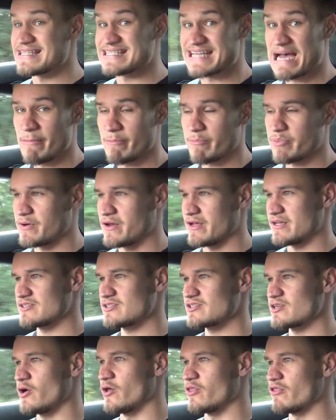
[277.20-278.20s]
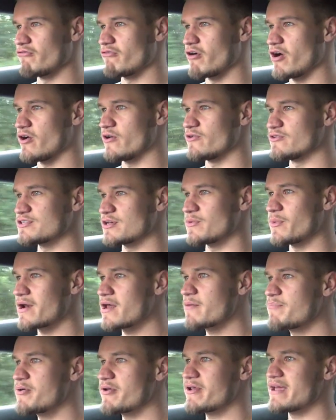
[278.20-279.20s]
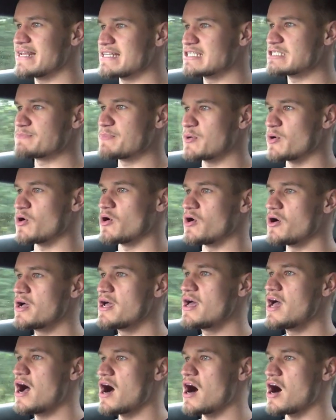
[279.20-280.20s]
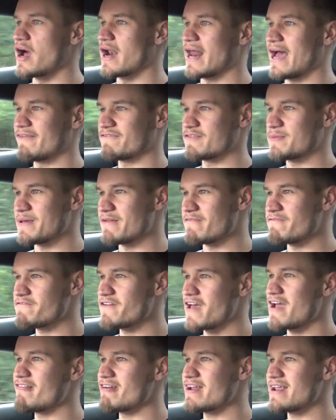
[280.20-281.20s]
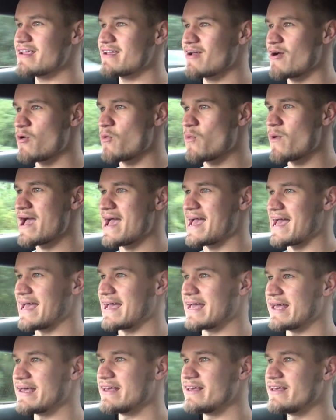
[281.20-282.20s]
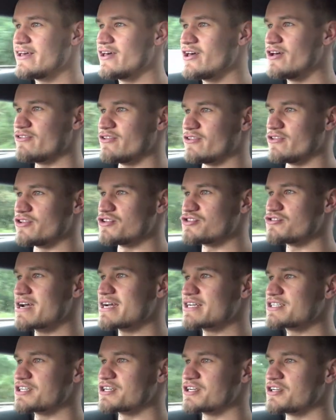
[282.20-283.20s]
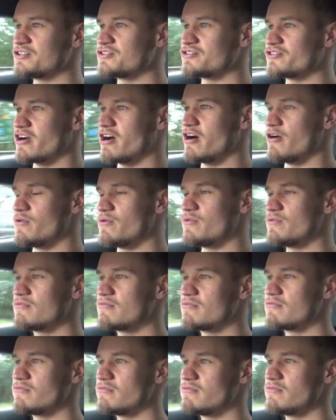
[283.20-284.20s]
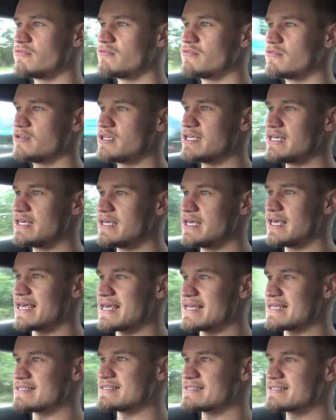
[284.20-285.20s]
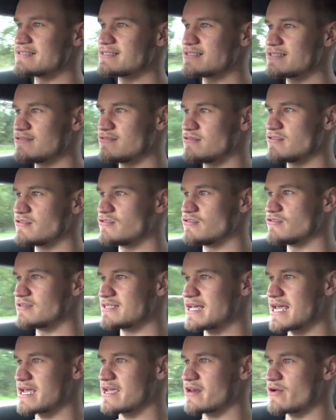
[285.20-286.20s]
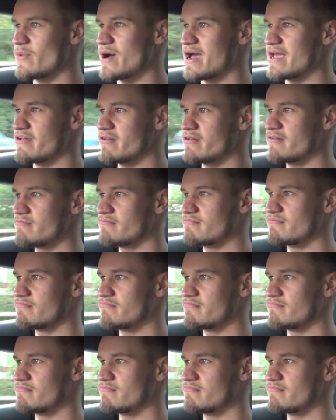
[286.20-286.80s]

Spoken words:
dampness on the road. So when I put it in sport, I'm going to have to be very aware that the traction control is taken away,